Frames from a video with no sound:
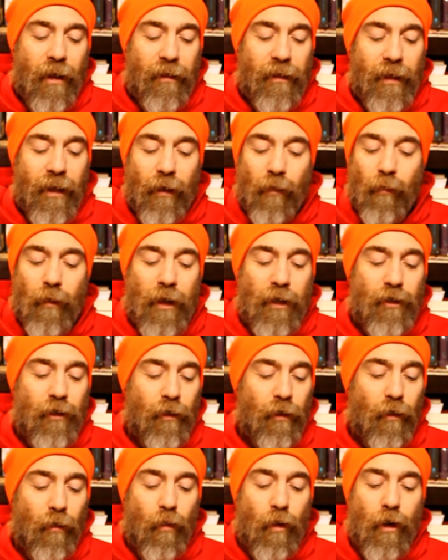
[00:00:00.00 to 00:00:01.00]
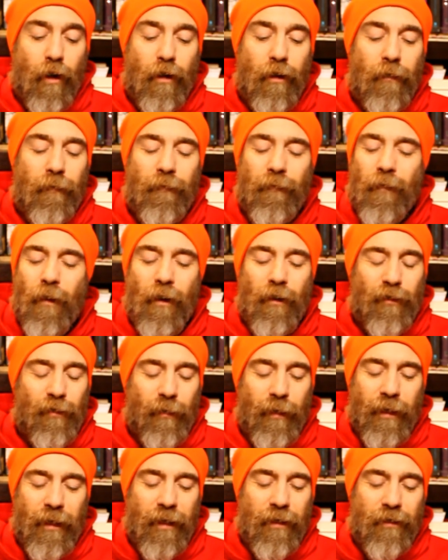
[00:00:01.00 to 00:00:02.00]
The original word of false
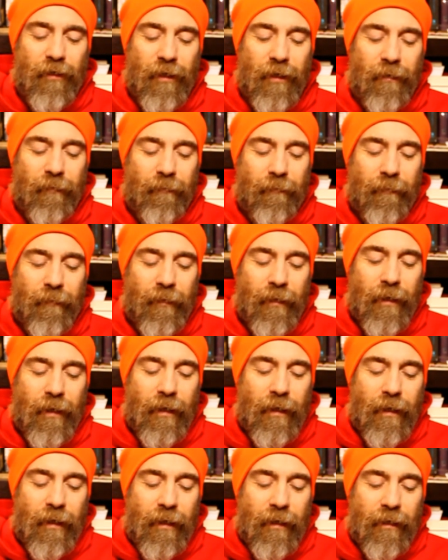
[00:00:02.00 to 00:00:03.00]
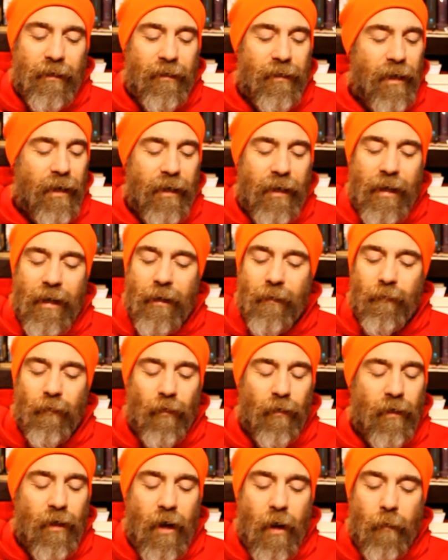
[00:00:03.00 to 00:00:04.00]
religion is that
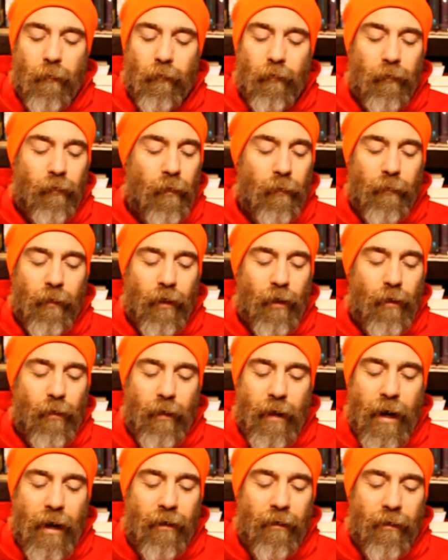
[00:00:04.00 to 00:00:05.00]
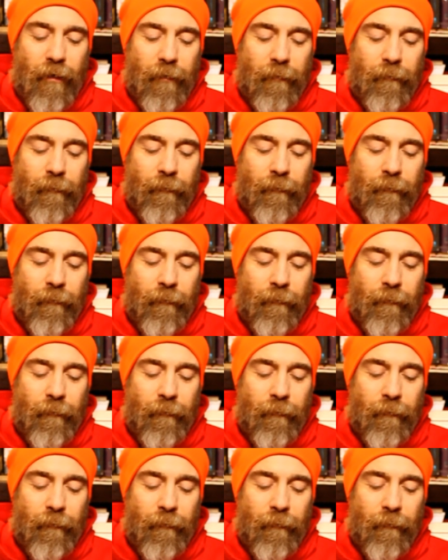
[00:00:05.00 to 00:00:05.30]
evil comes from the Creator.